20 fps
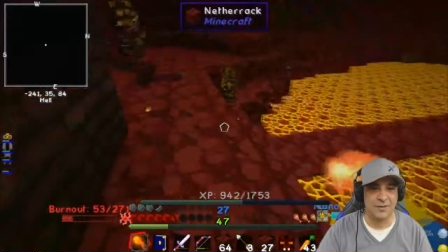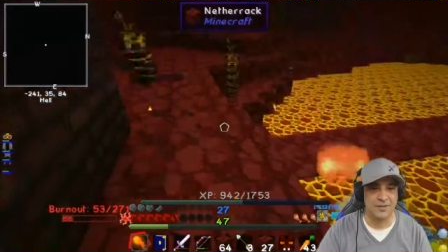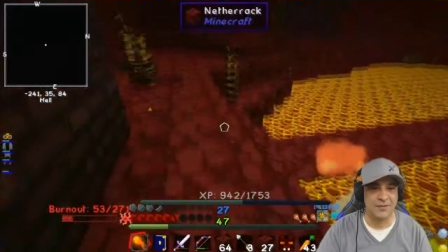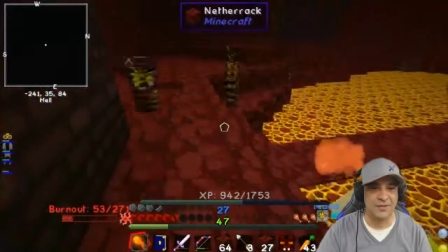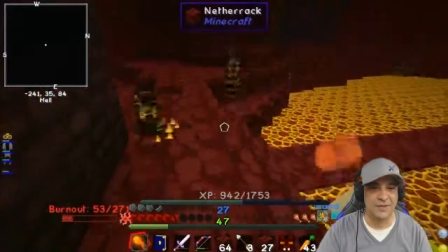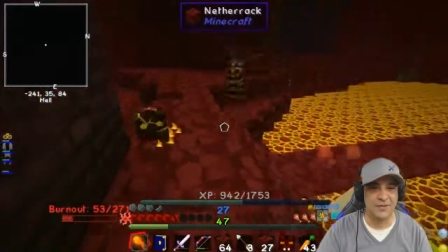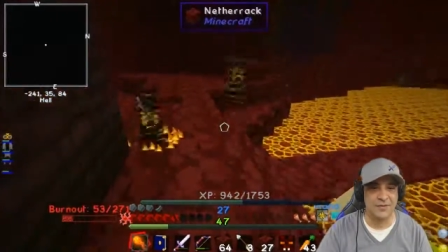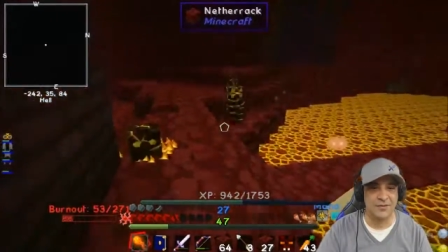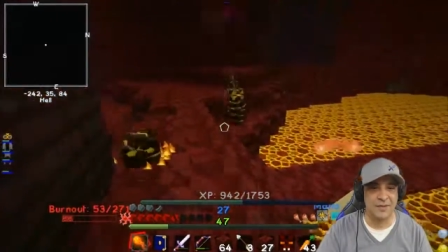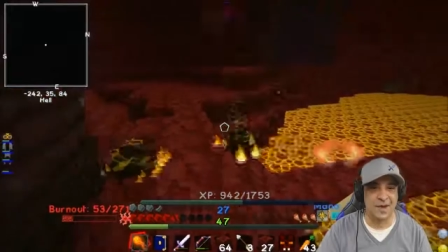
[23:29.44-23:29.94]

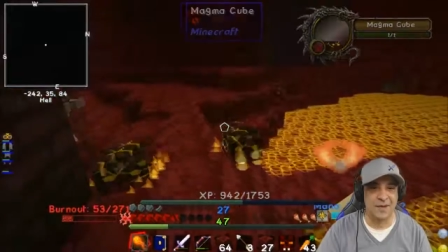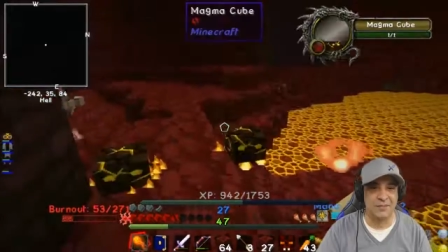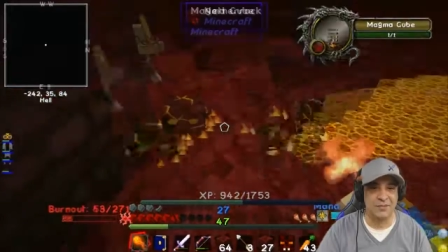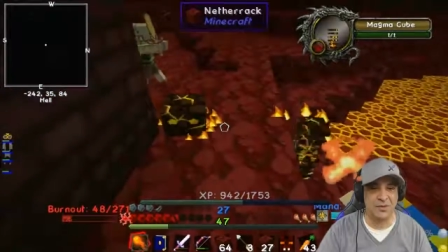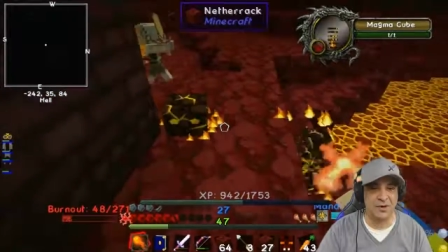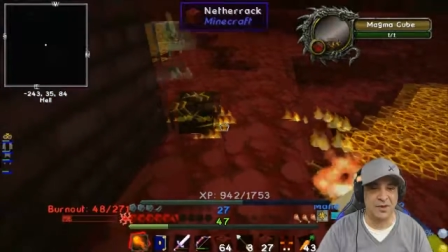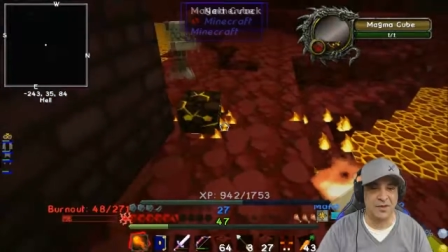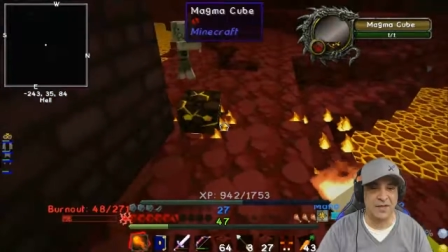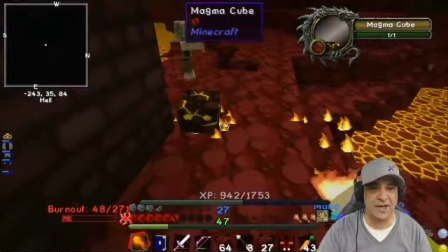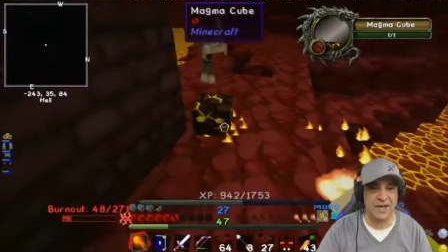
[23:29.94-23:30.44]
They dropped
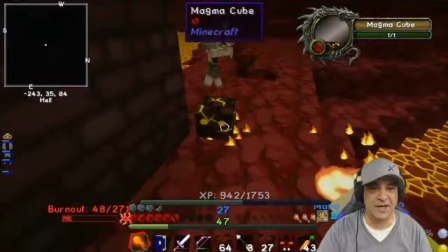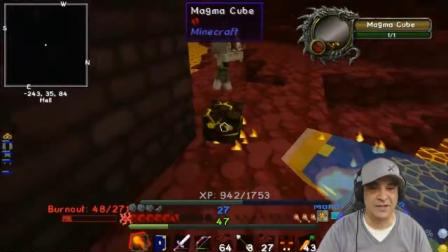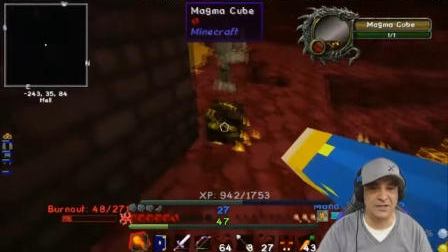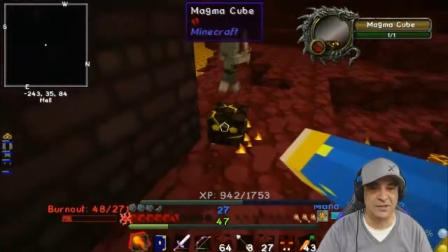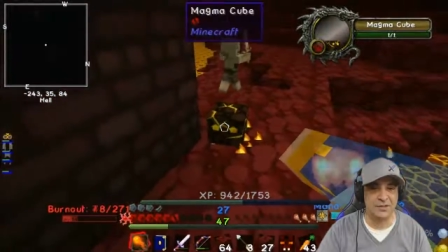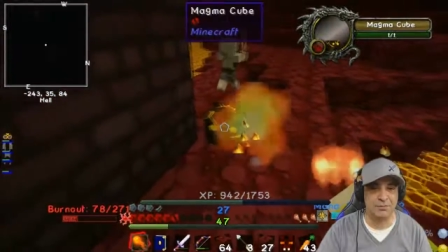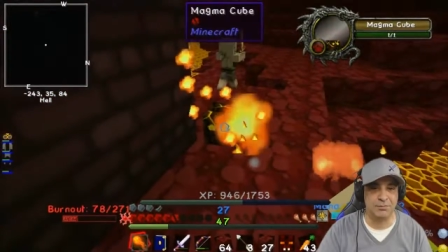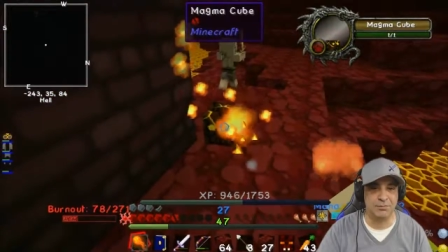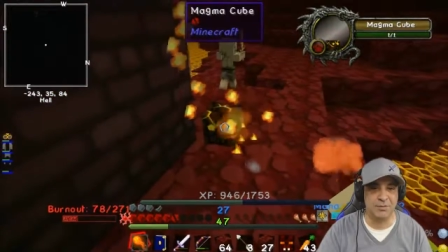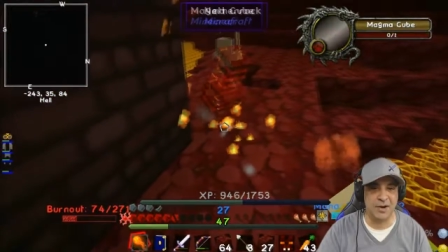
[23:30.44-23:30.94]
all that and
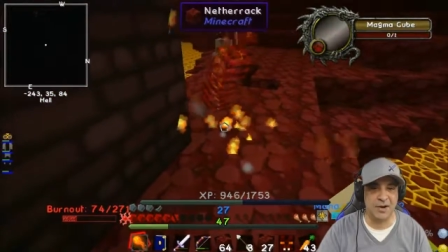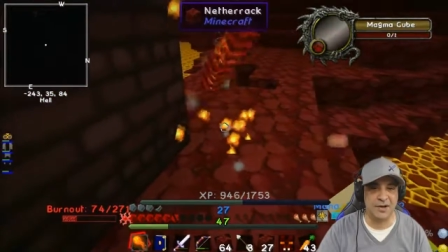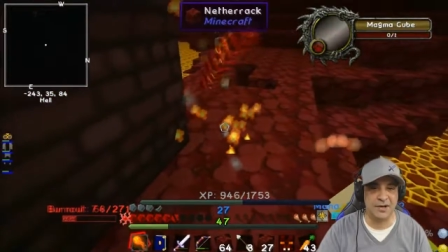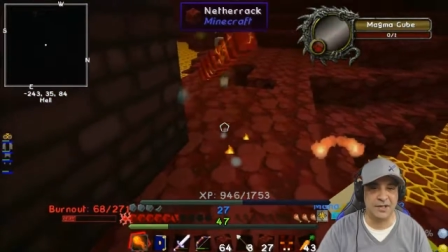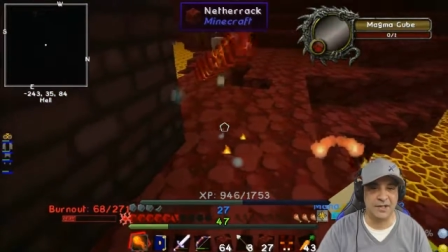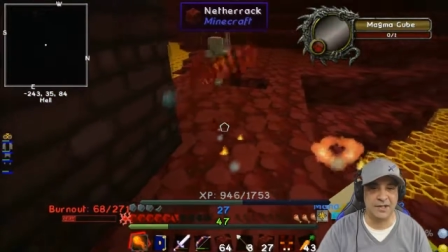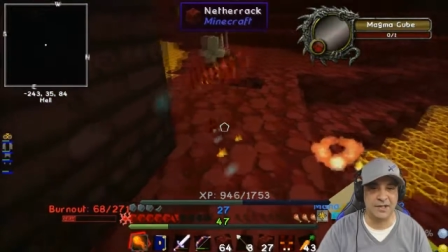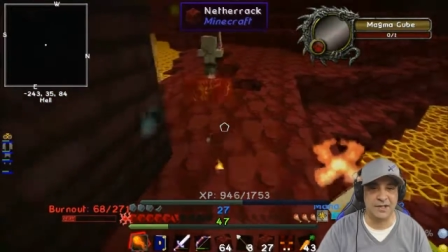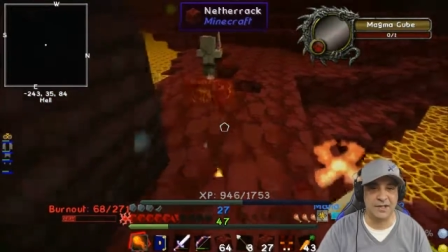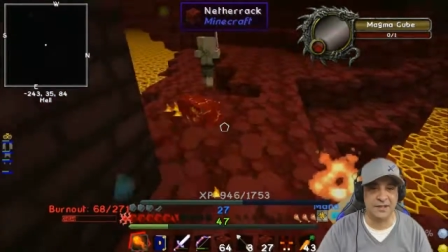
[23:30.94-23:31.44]
just
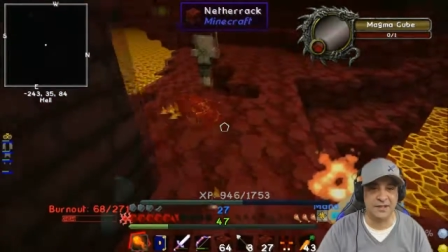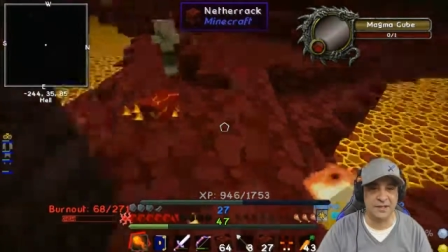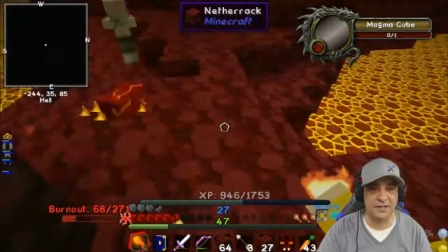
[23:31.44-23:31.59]
burned it.